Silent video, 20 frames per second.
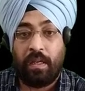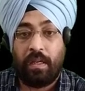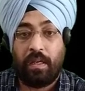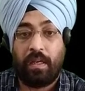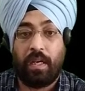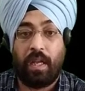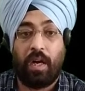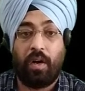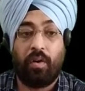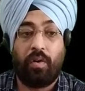
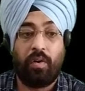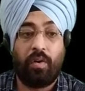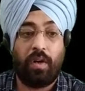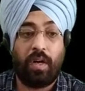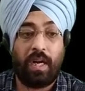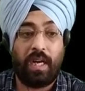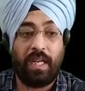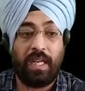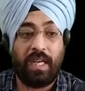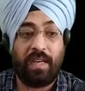Now
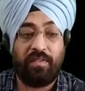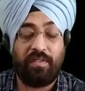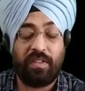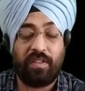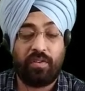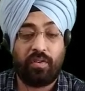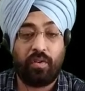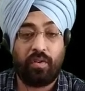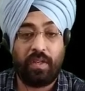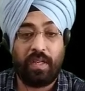I have
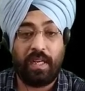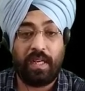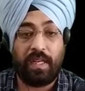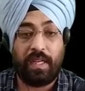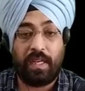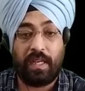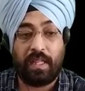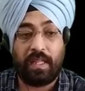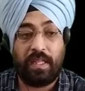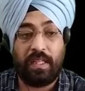just
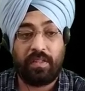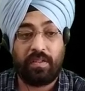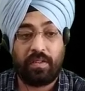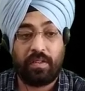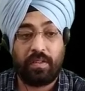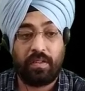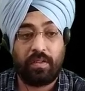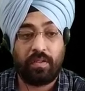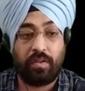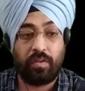oriented
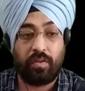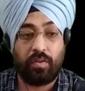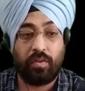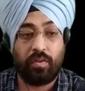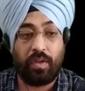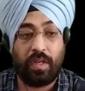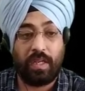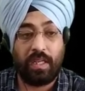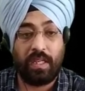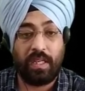this,
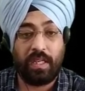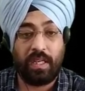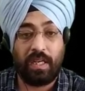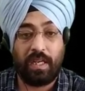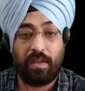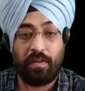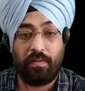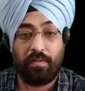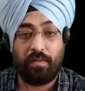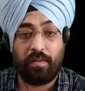so I
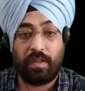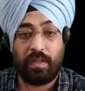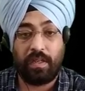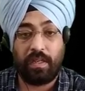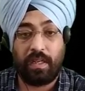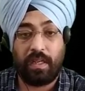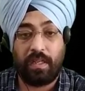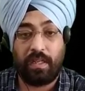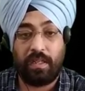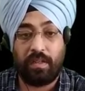
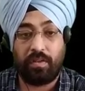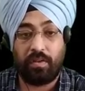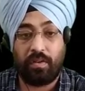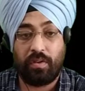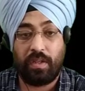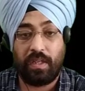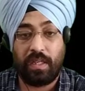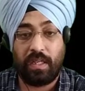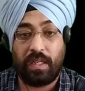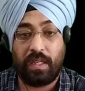have done its
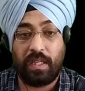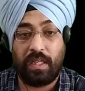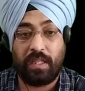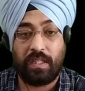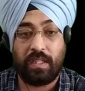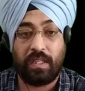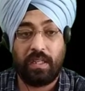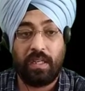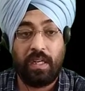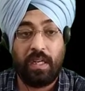
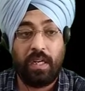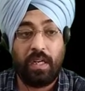orientation.